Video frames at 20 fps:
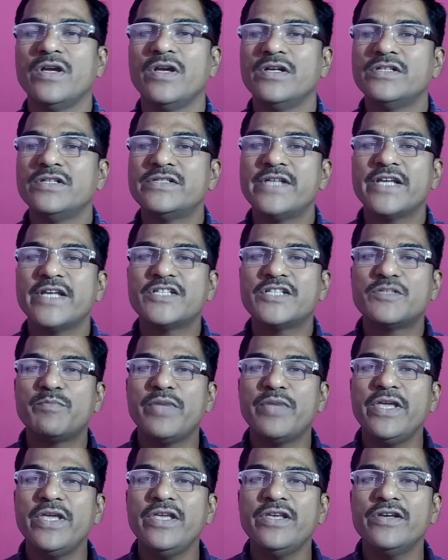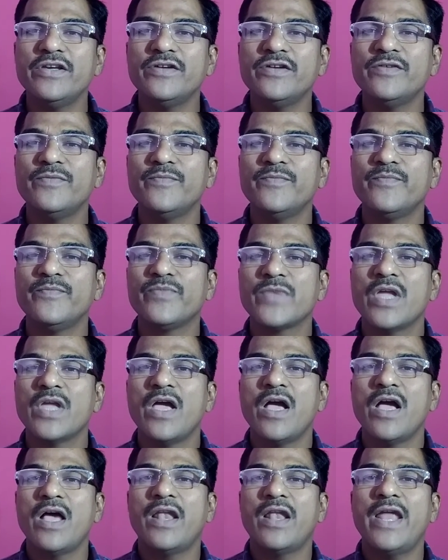Shakespeare,
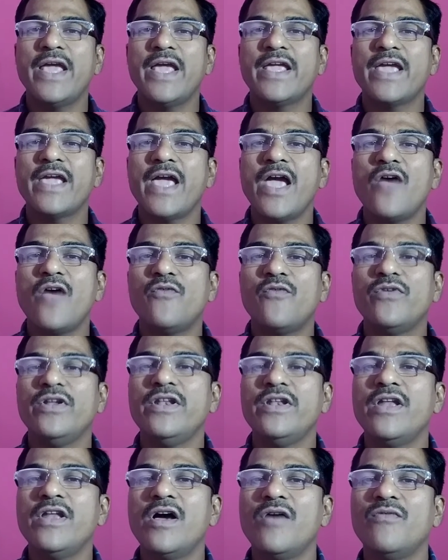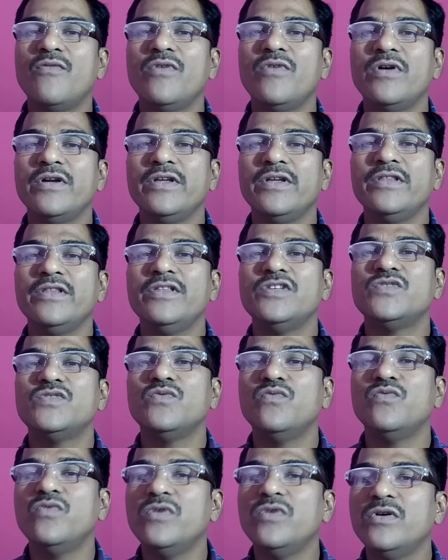like every lover in this
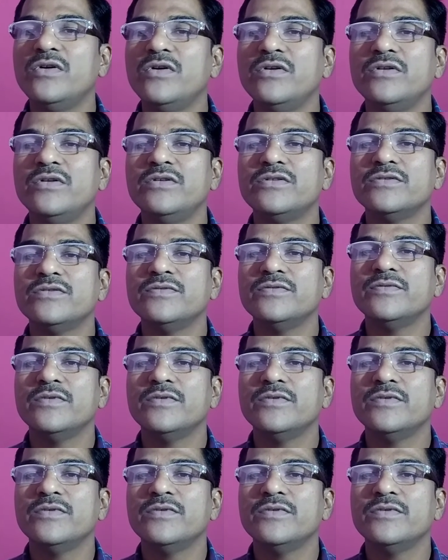world,